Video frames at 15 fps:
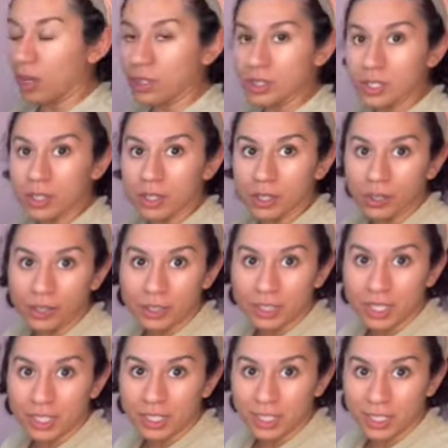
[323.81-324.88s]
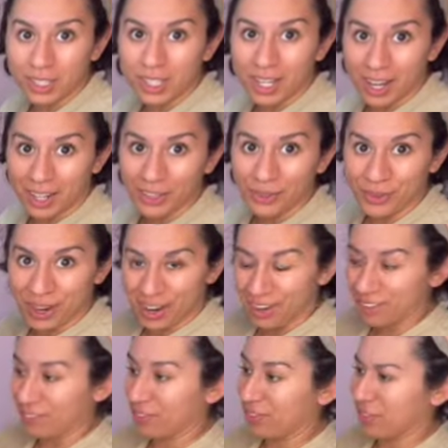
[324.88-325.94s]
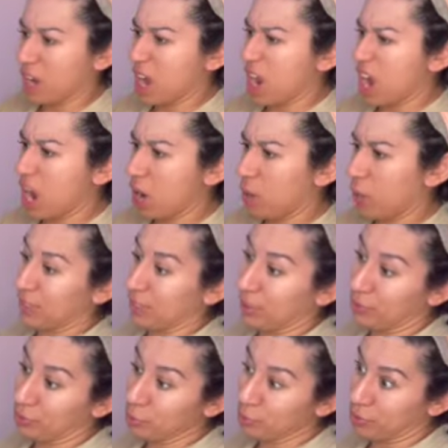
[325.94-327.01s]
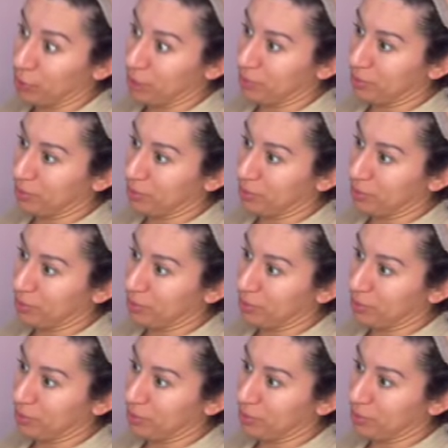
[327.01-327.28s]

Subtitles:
onto the other sections that I don't have enough room for.